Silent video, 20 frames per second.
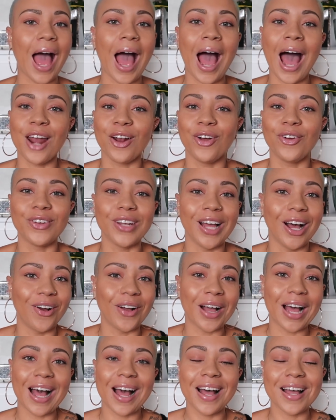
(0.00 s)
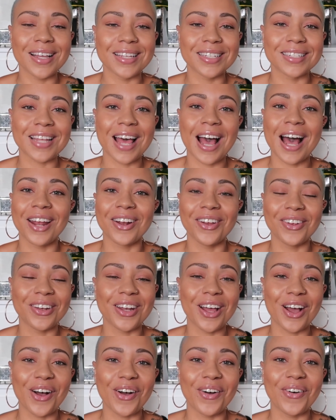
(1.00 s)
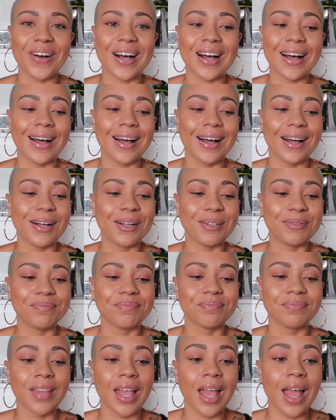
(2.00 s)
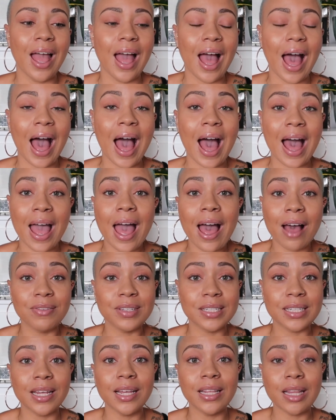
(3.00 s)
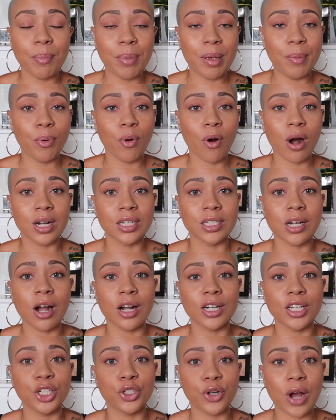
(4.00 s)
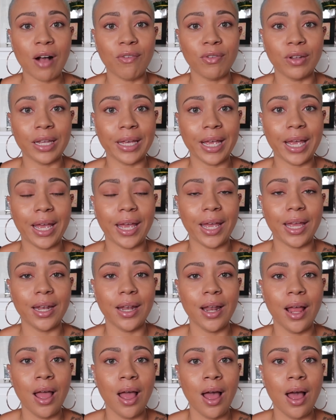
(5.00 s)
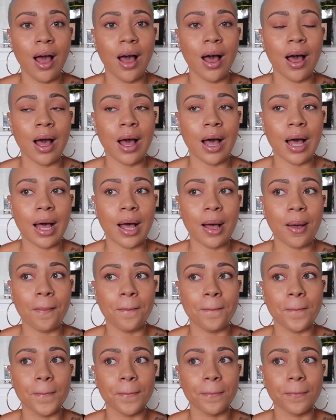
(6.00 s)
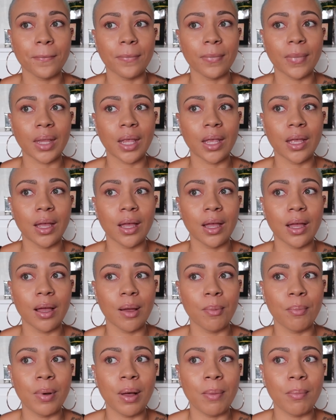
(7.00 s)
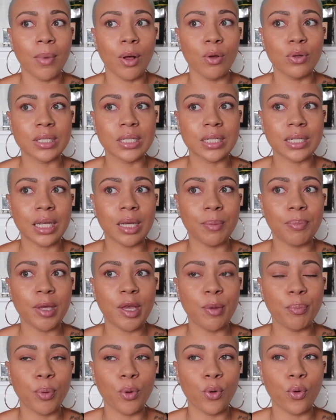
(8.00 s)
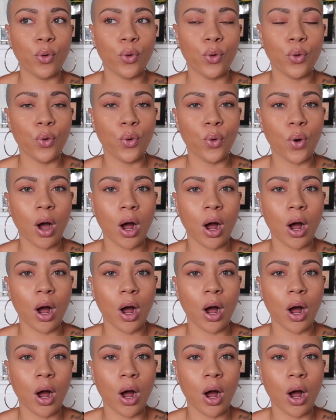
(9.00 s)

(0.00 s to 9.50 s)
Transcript: I don't know, guys. I don't know. I have seen that people are starting to travel again, but mostly people who